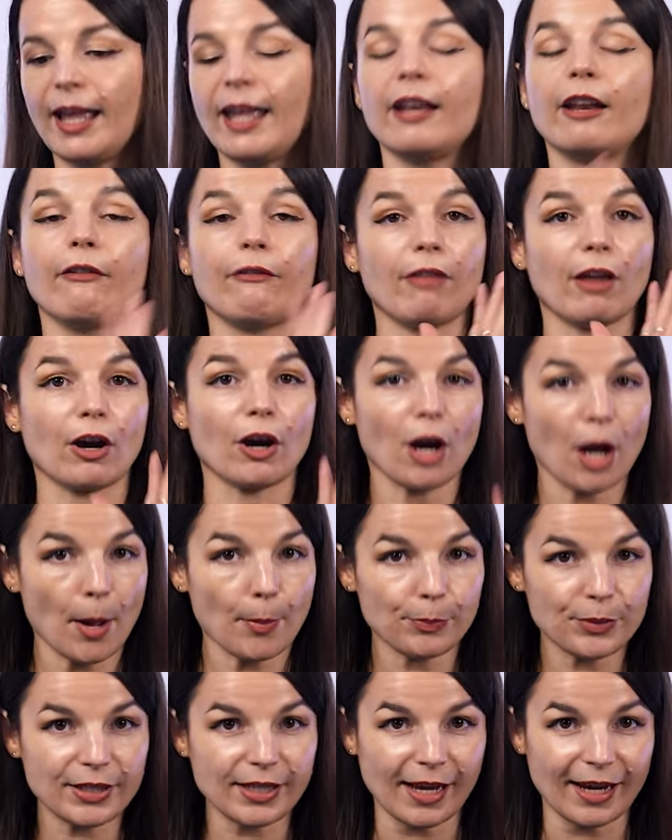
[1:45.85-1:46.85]
And if they are
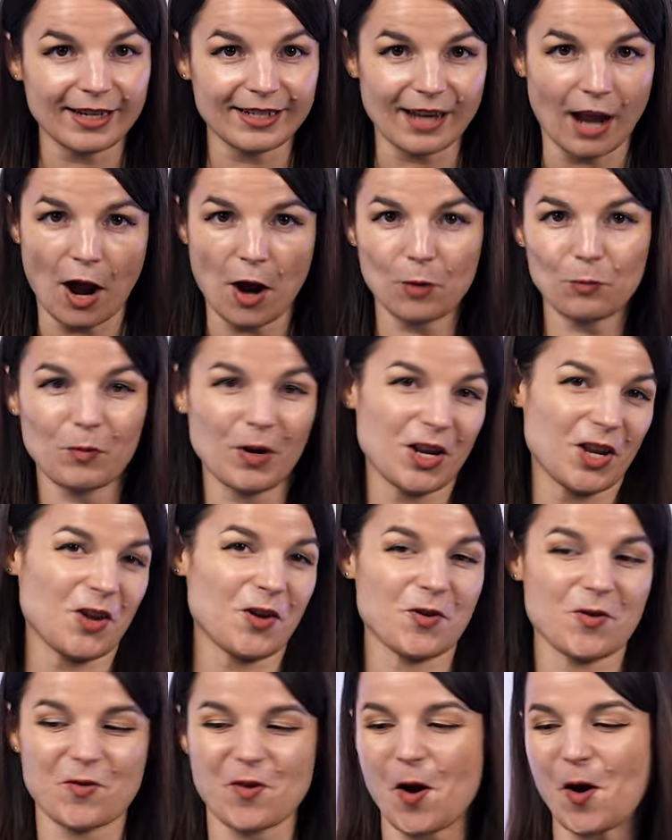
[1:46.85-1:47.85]
upside down when
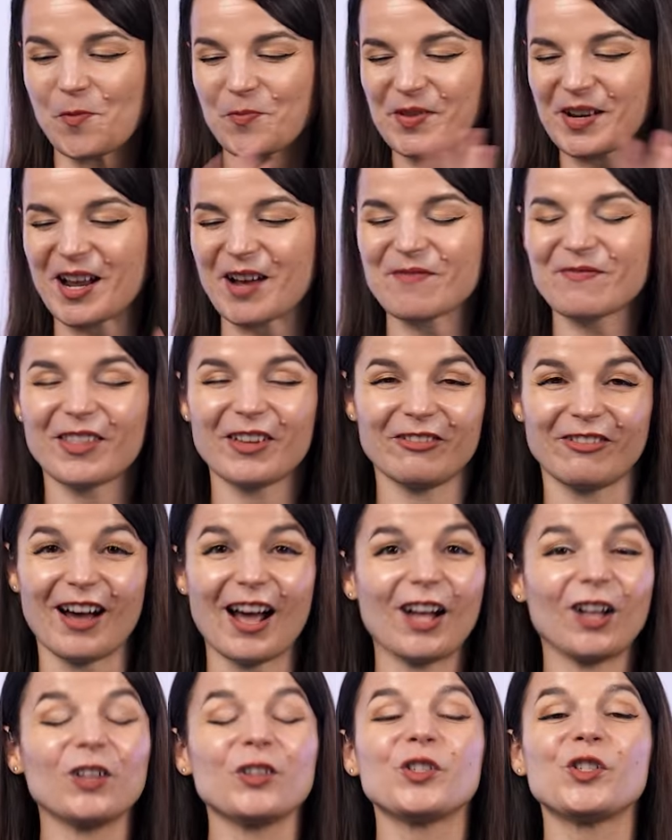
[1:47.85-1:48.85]
you open up the file,